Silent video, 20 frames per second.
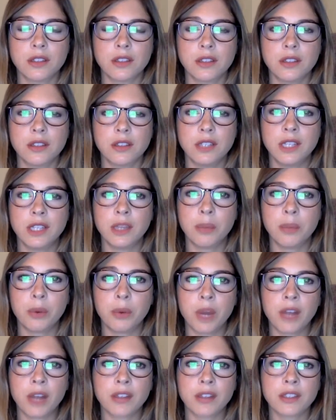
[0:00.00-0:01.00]
in the
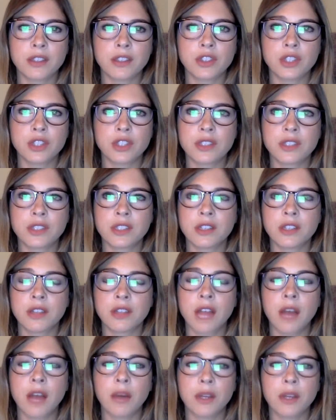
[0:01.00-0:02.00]
practice, just
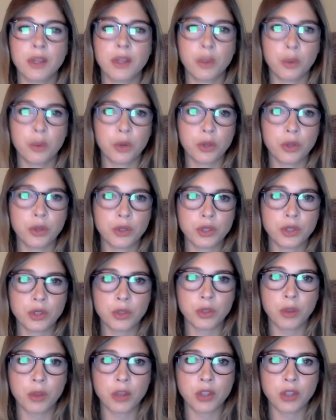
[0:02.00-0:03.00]
allowing the words to
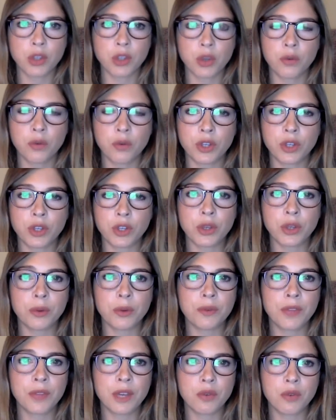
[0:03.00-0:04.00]
wash over you if
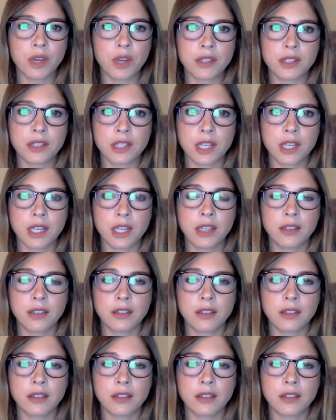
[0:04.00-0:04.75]
they resonate.